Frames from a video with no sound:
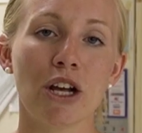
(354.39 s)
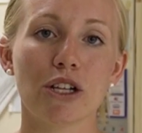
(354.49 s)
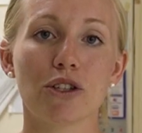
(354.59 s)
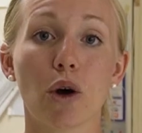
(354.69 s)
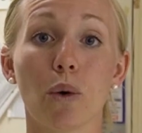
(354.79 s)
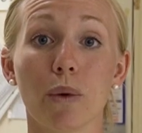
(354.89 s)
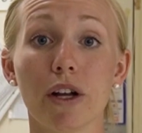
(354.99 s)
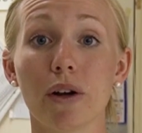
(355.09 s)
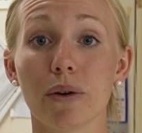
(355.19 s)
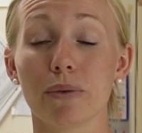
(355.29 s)
So
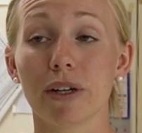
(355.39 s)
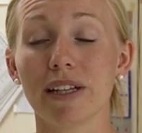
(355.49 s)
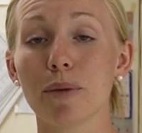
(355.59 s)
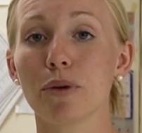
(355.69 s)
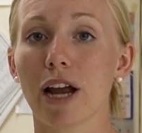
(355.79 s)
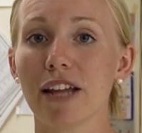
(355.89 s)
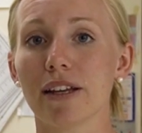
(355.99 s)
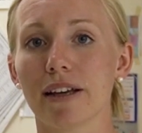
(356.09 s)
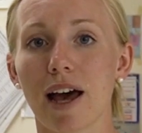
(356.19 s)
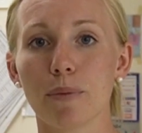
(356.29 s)
we are really praying
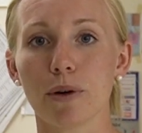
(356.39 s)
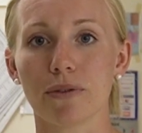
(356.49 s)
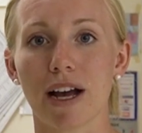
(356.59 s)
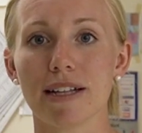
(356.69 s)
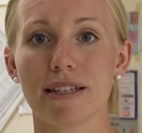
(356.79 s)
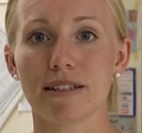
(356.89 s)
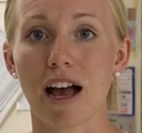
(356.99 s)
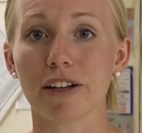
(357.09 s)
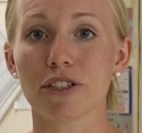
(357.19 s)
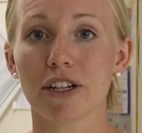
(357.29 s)
that God provides a
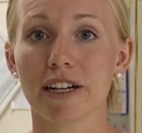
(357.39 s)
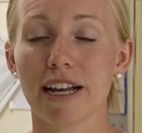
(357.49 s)
doctor.